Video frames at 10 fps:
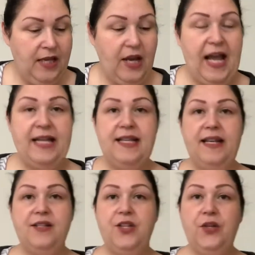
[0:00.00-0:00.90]
Now I
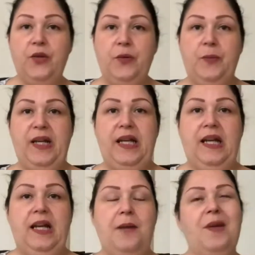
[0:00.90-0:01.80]
tend to
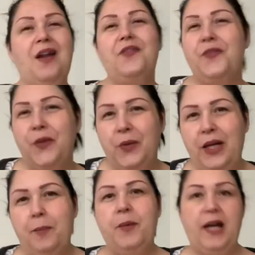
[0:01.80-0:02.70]
be, I'm not a
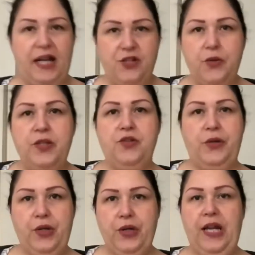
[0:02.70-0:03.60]
foodie, but I do enjoy
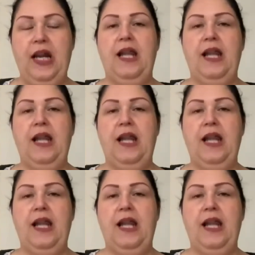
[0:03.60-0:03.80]
cooking.